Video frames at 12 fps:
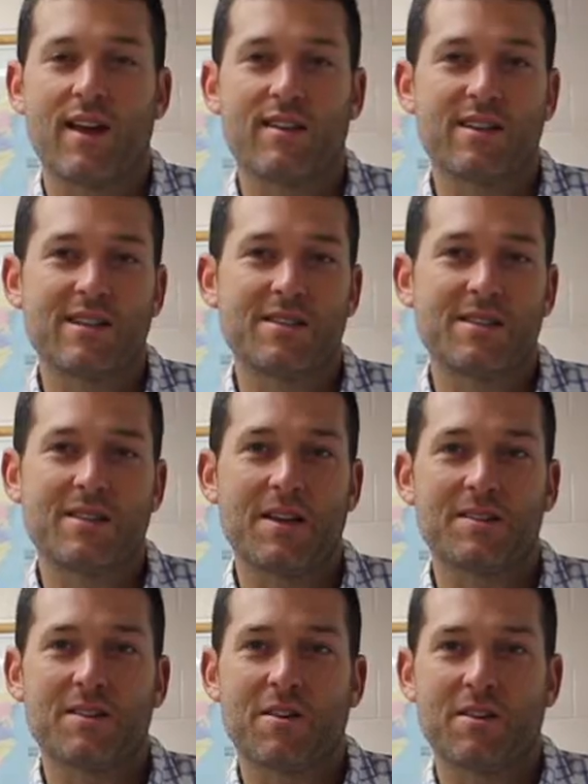that isn't
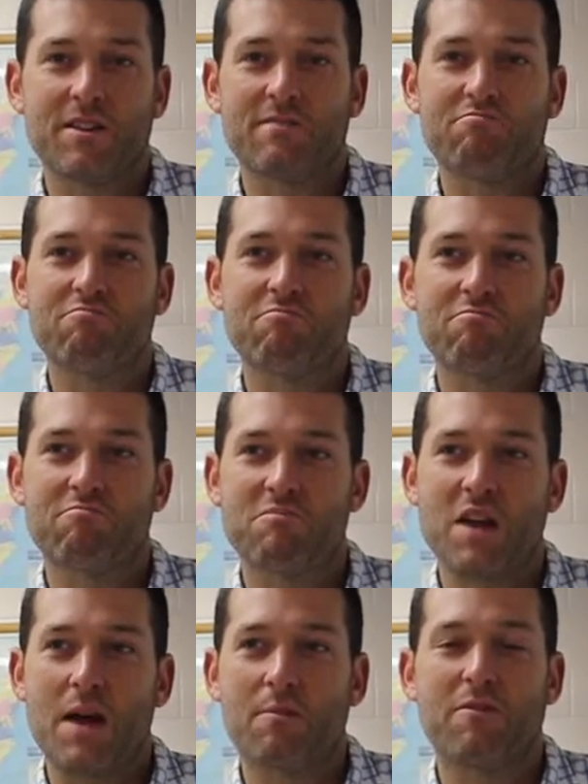necessarily
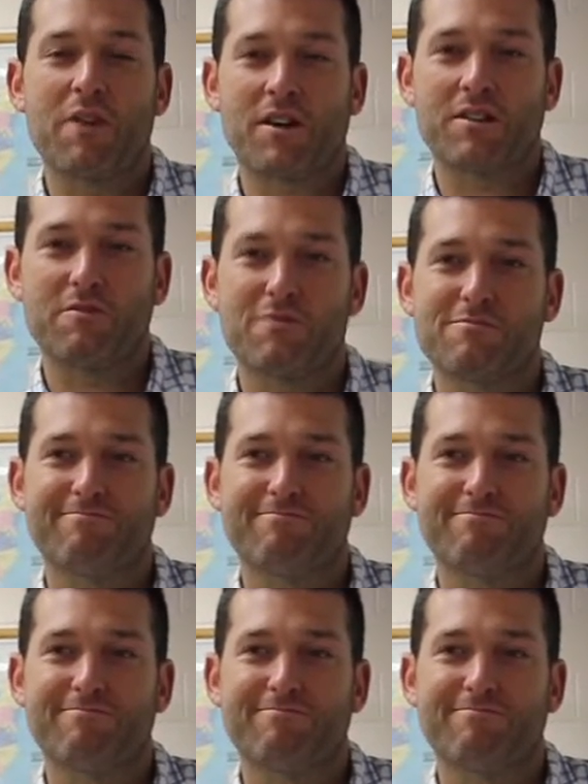time effective.